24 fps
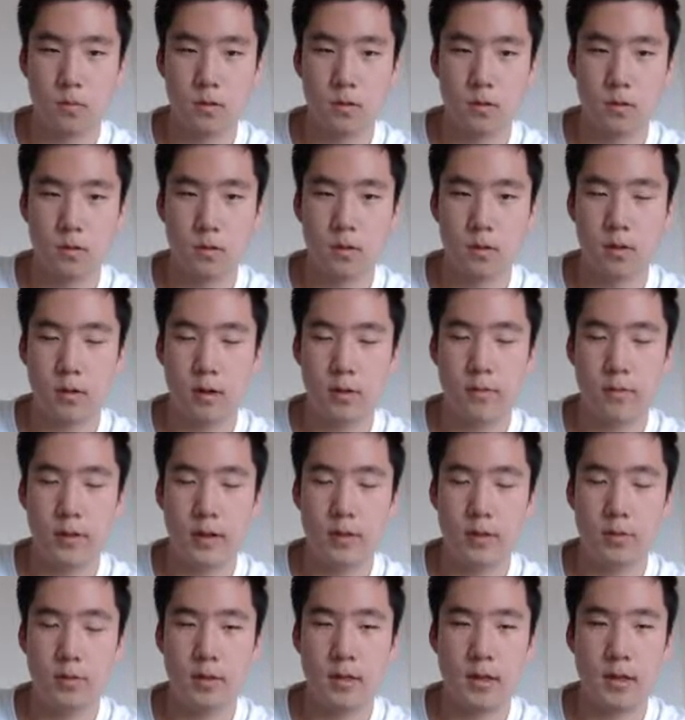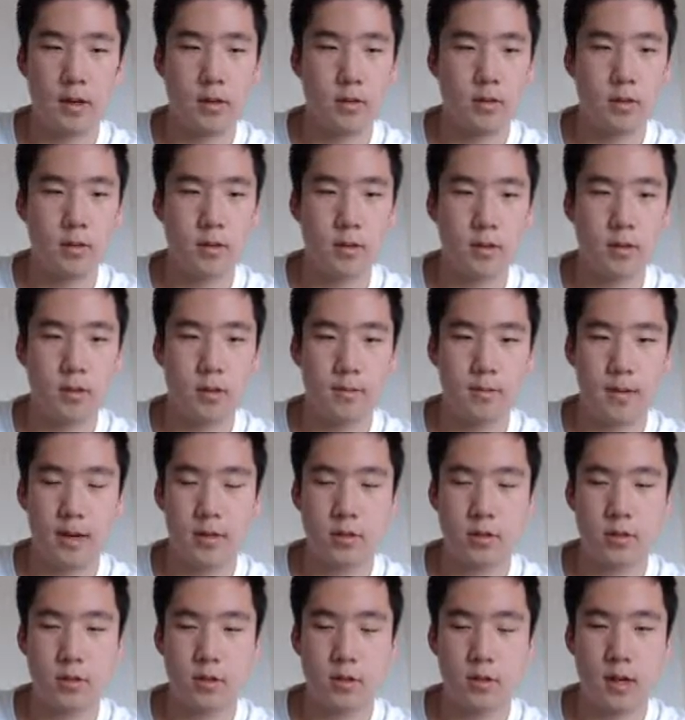So if anyone else needs some
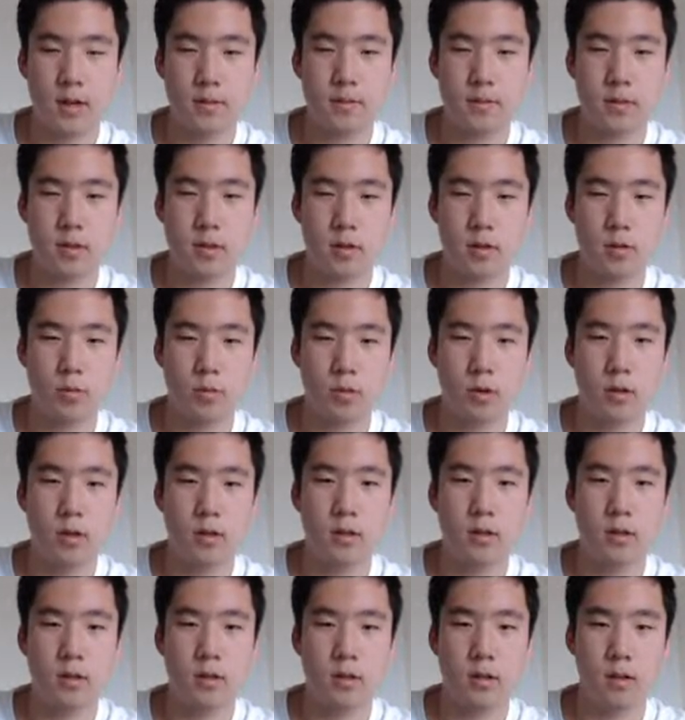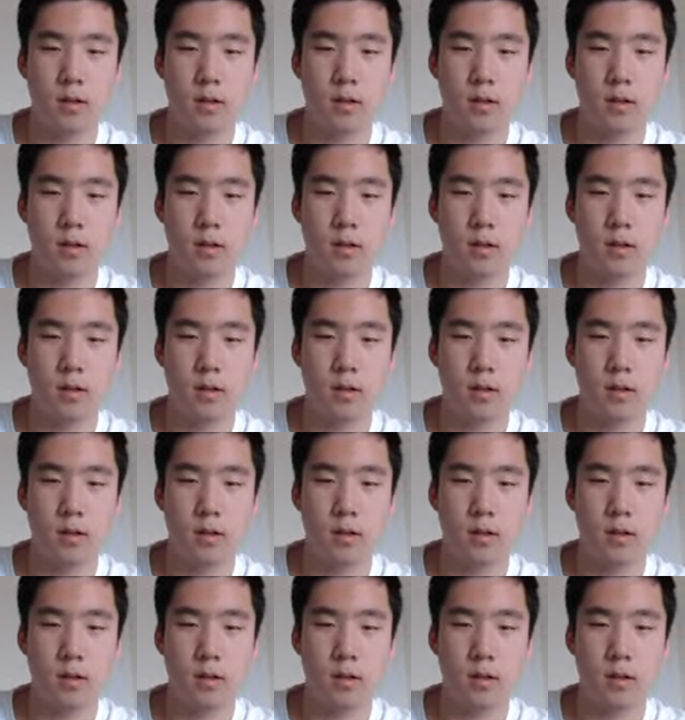extra time to work